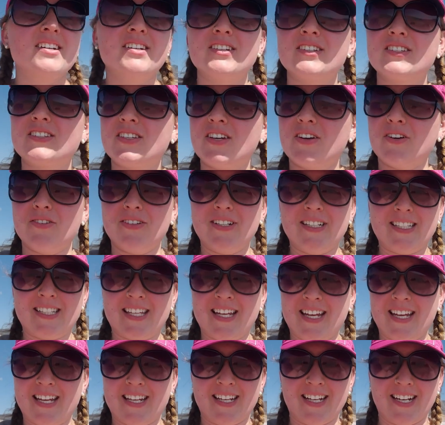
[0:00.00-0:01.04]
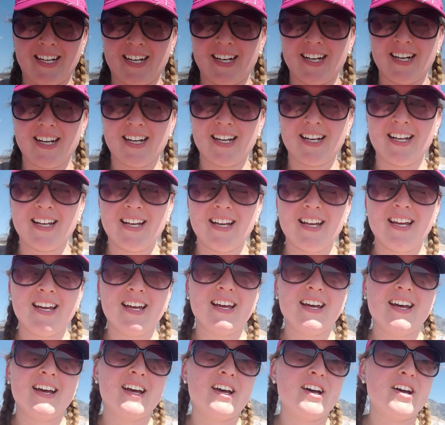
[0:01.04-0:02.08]
So we're staying here.
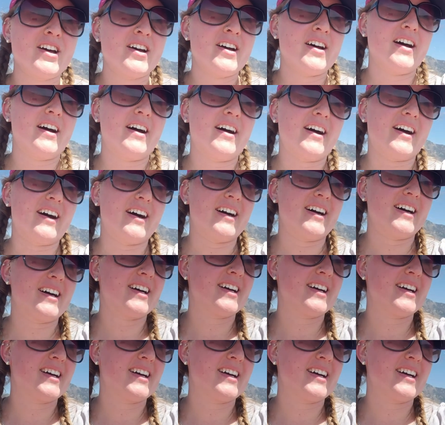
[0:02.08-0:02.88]
Uh,